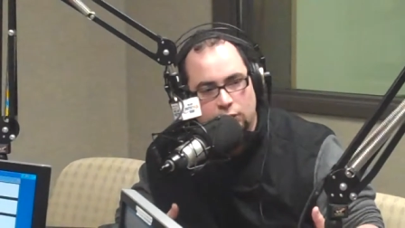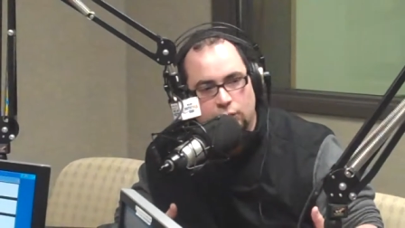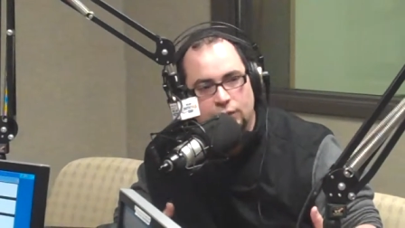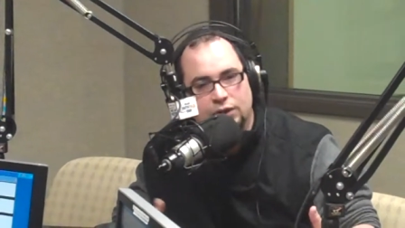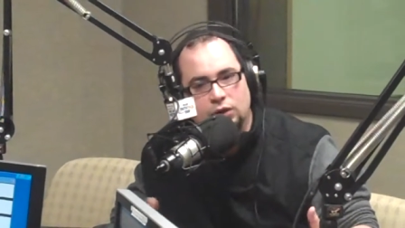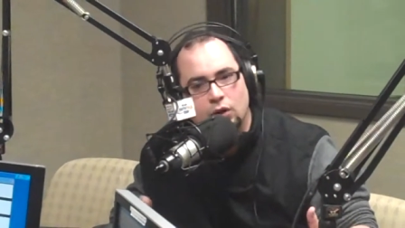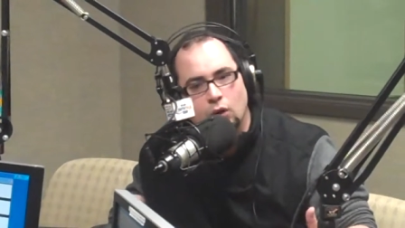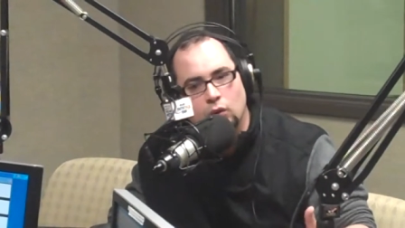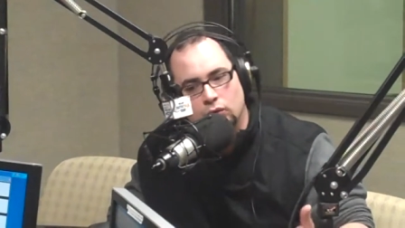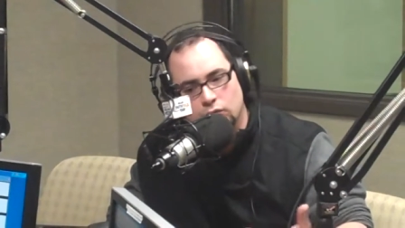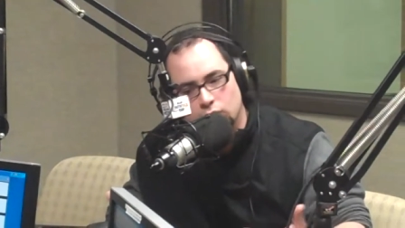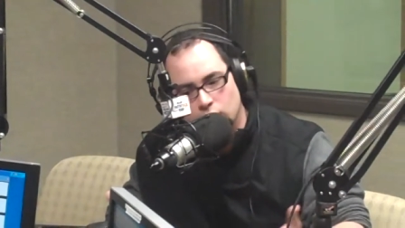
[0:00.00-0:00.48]
We'd
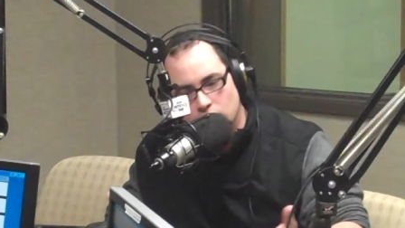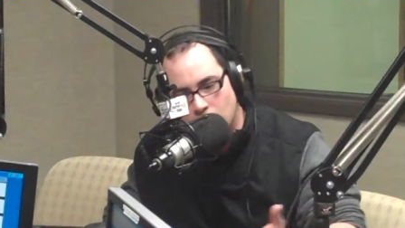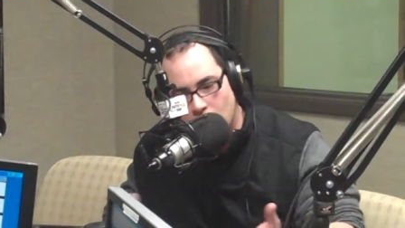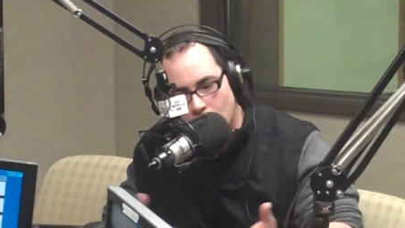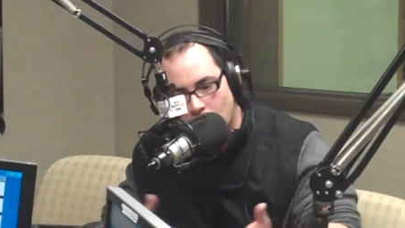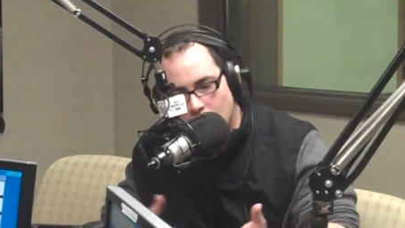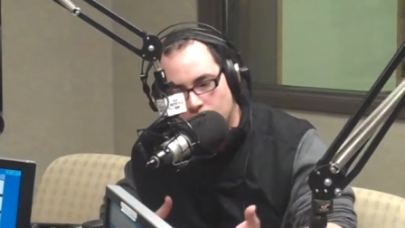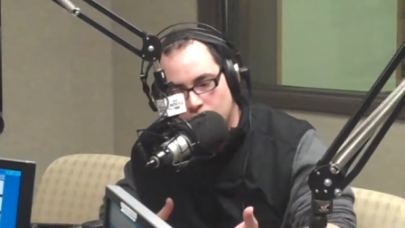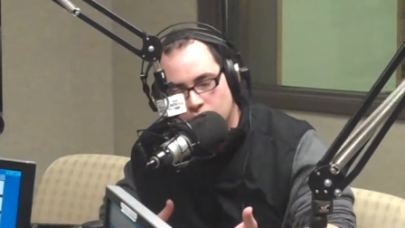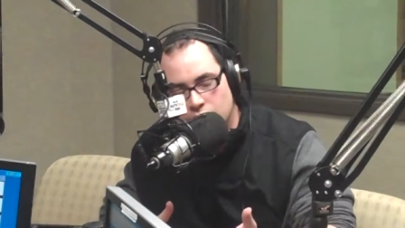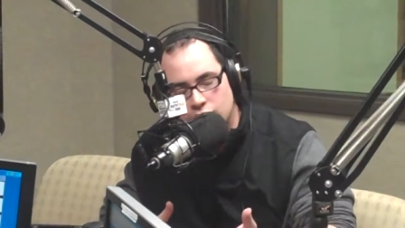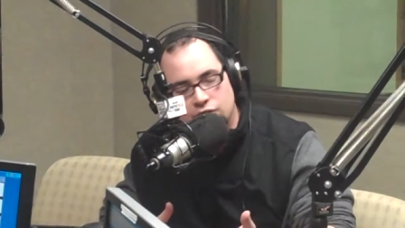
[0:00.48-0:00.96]
go through
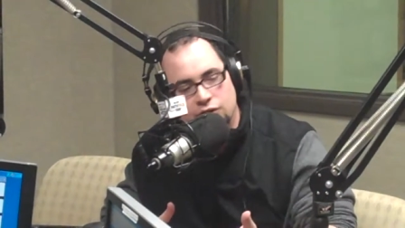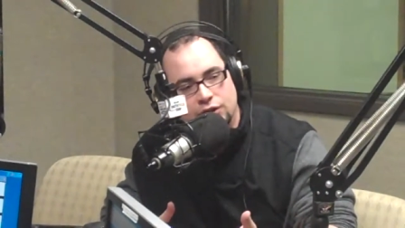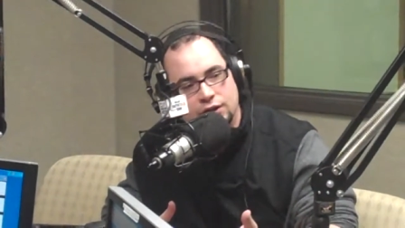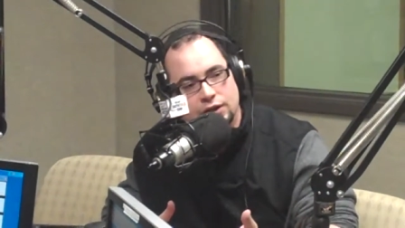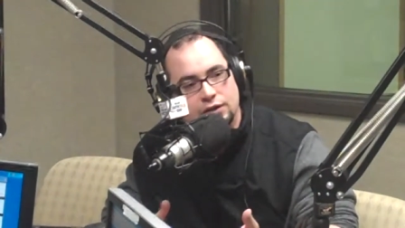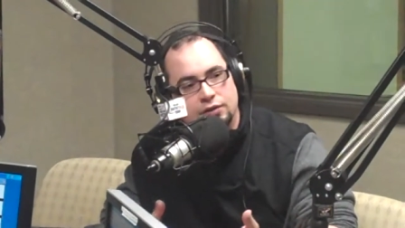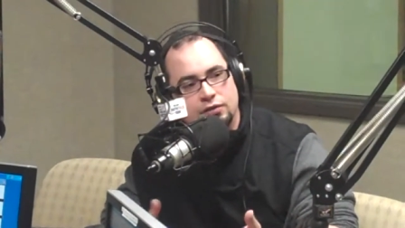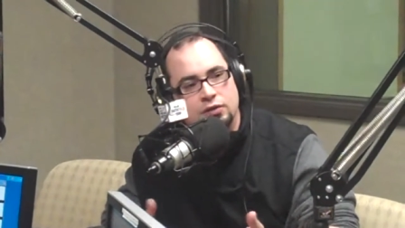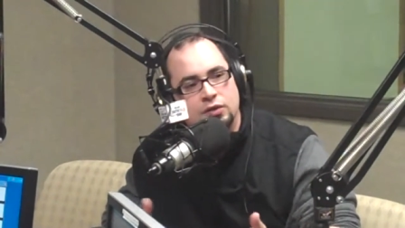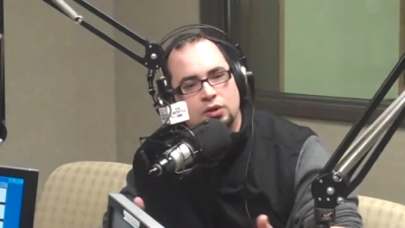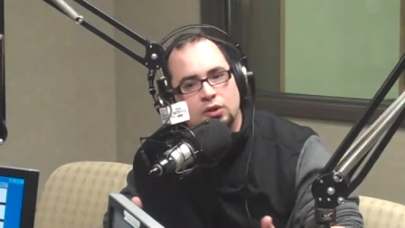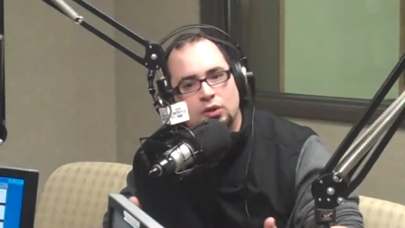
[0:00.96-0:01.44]

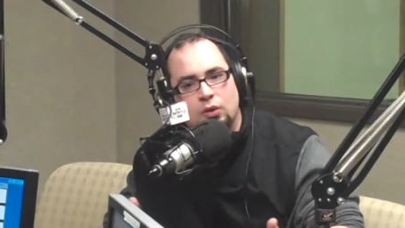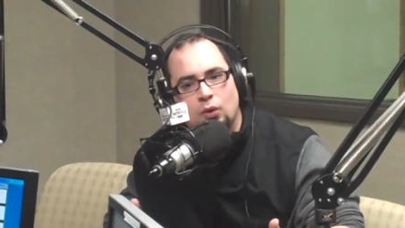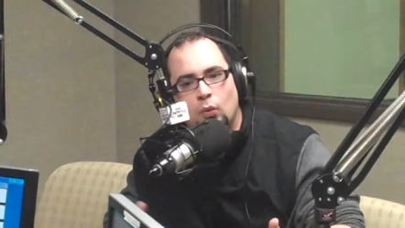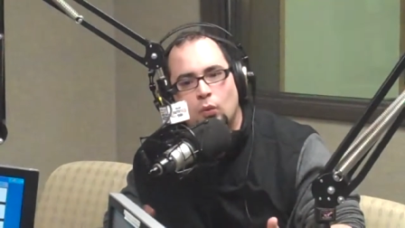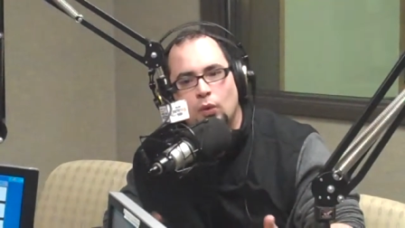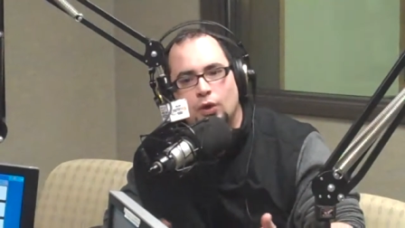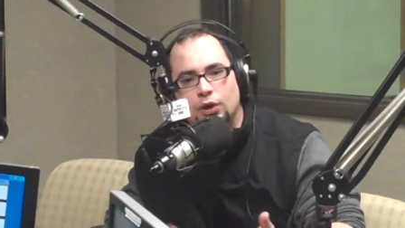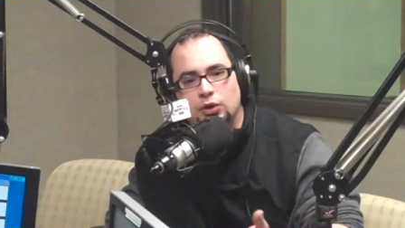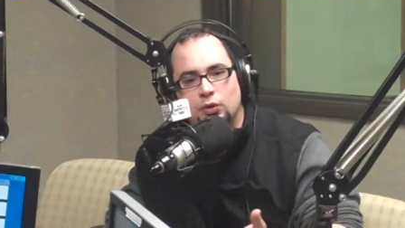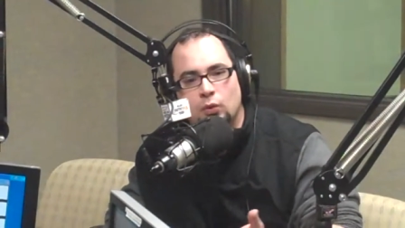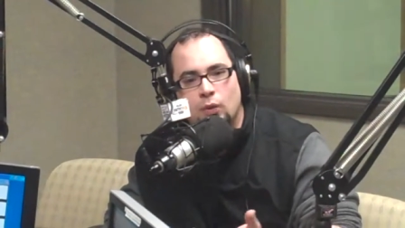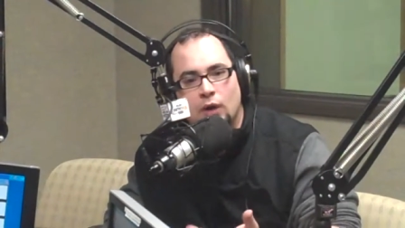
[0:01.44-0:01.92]
coverages,
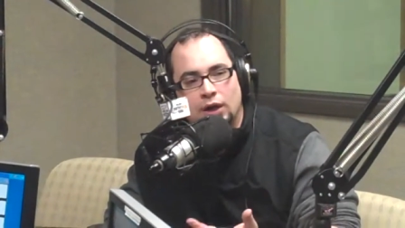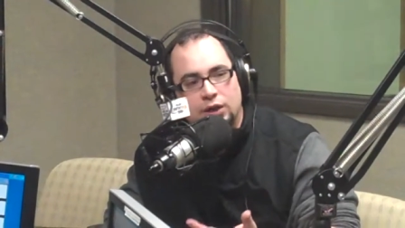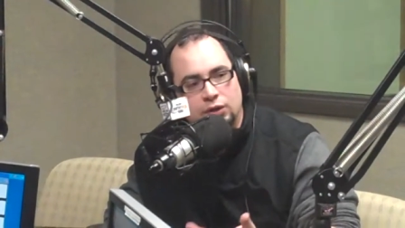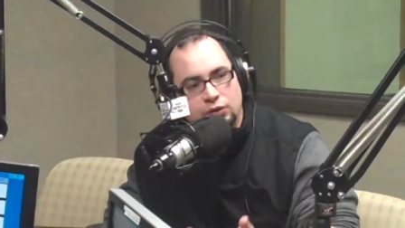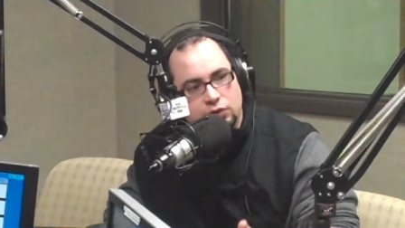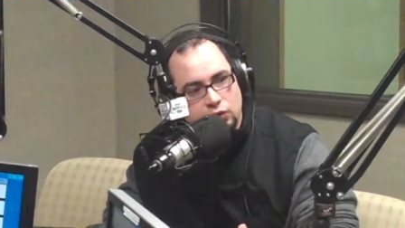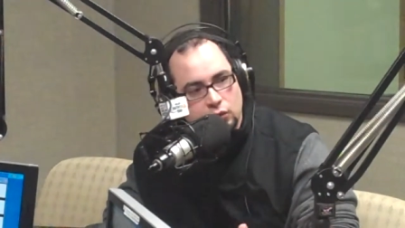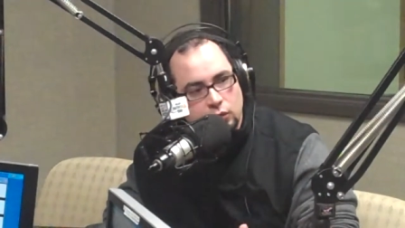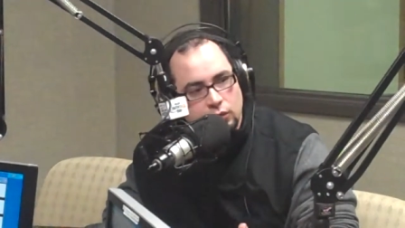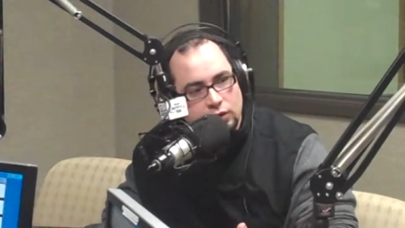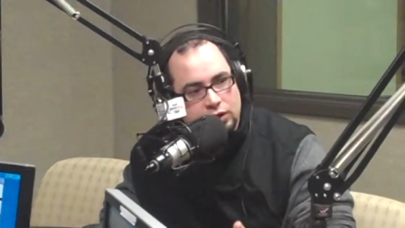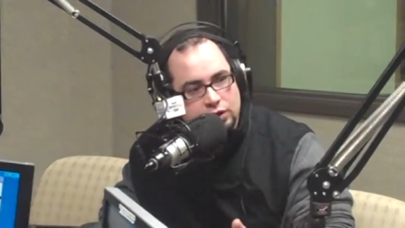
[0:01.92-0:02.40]
what you want
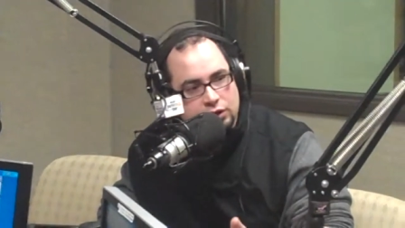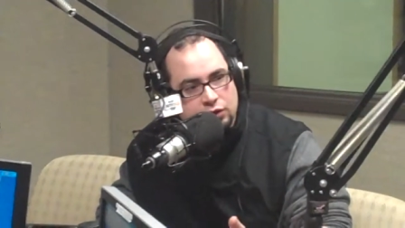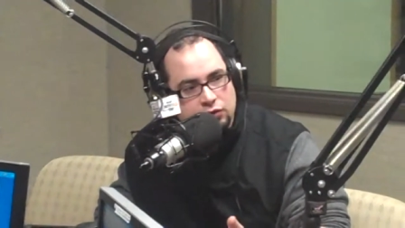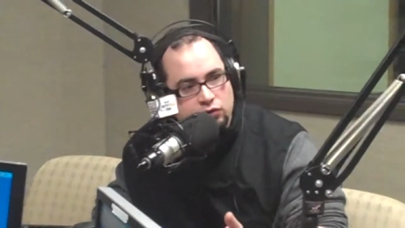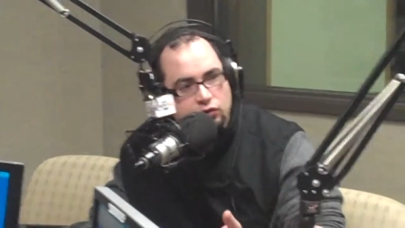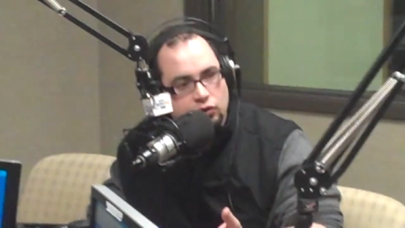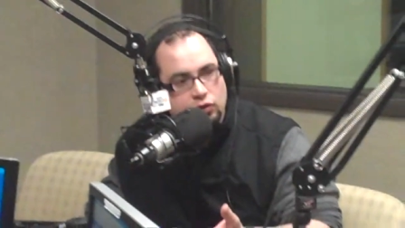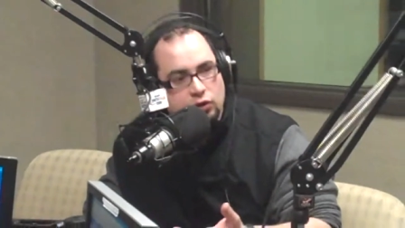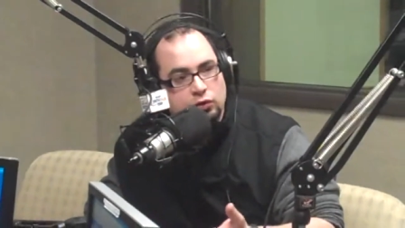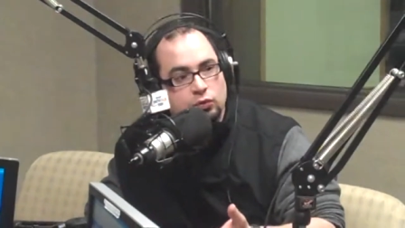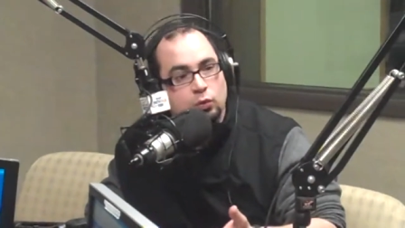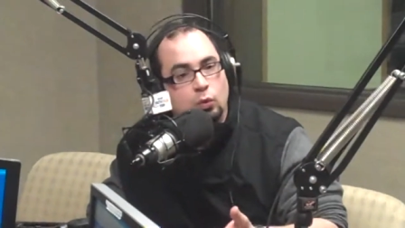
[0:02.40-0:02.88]
to do with the
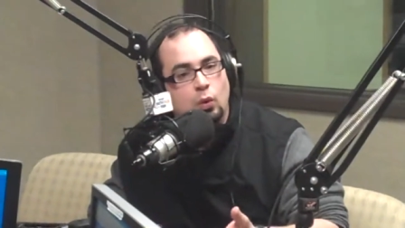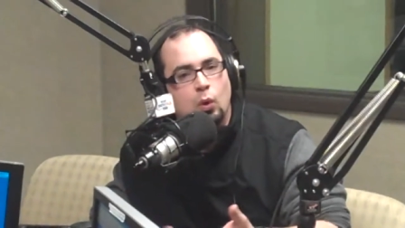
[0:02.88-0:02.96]
insurance,